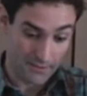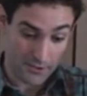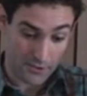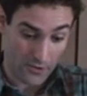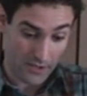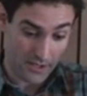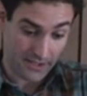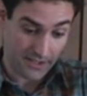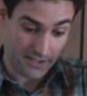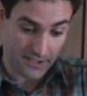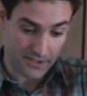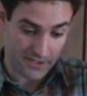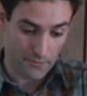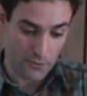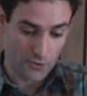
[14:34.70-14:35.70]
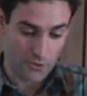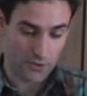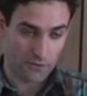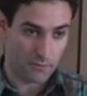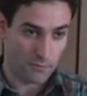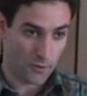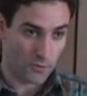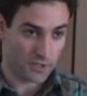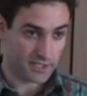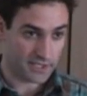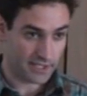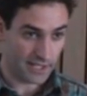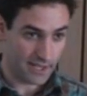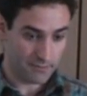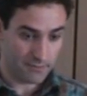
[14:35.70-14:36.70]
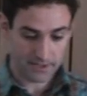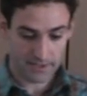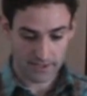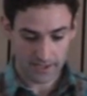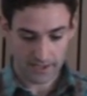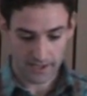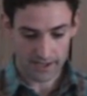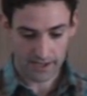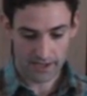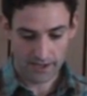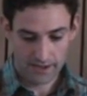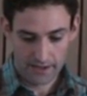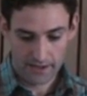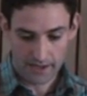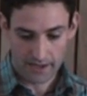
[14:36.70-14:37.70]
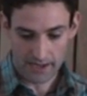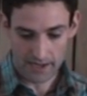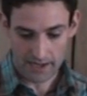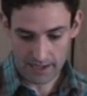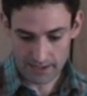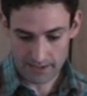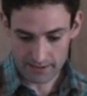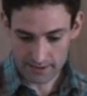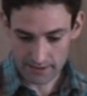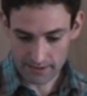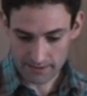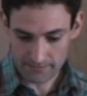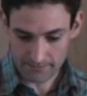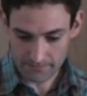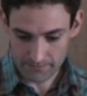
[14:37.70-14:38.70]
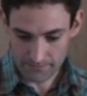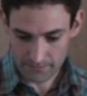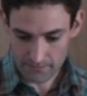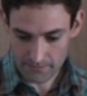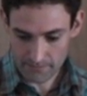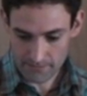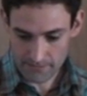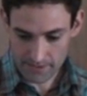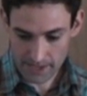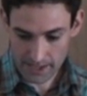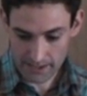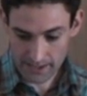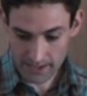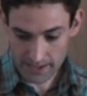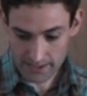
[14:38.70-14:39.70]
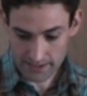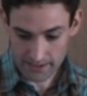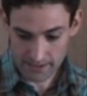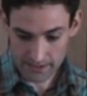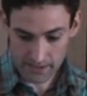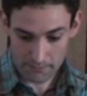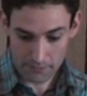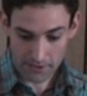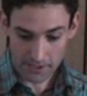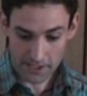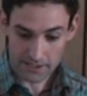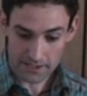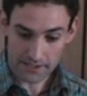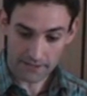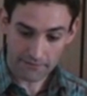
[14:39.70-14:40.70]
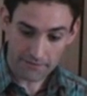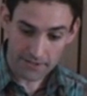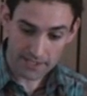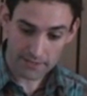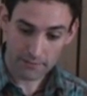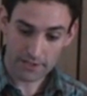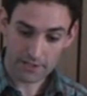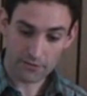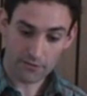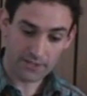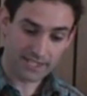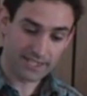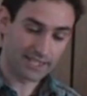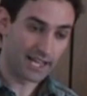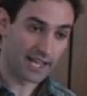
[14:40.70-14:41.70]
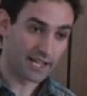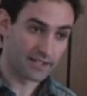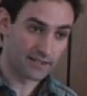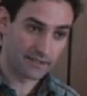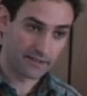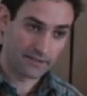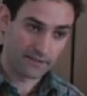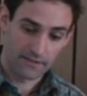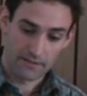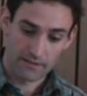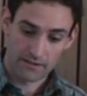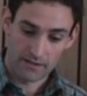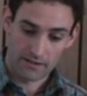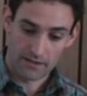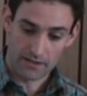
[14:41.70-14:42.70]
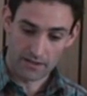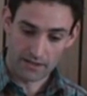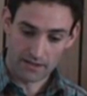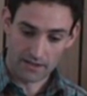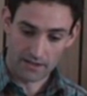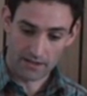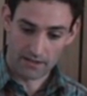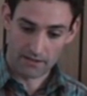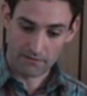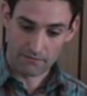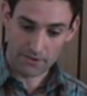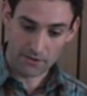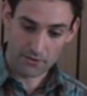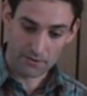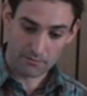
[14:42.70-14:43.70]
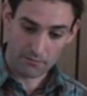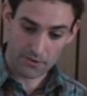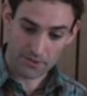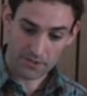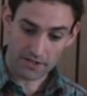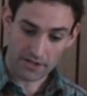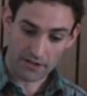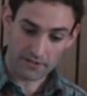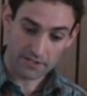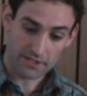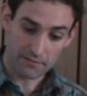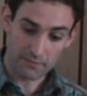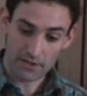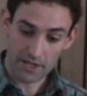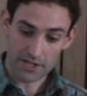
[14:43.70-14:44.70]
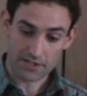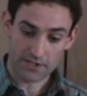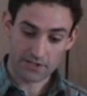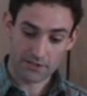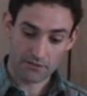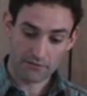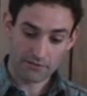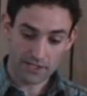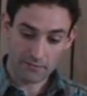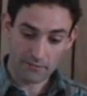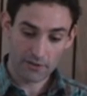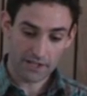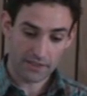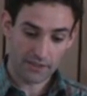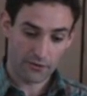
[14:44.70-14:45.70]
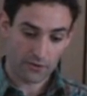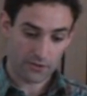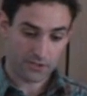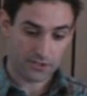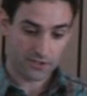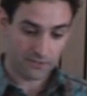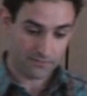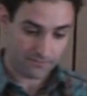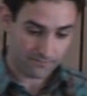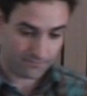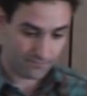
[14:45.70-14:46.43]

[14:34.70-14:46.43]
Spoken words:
joint distribution of opponents' types, and that gets computationally infeasible. So instead, we use Monte Carlo simulation. So we simulate the auction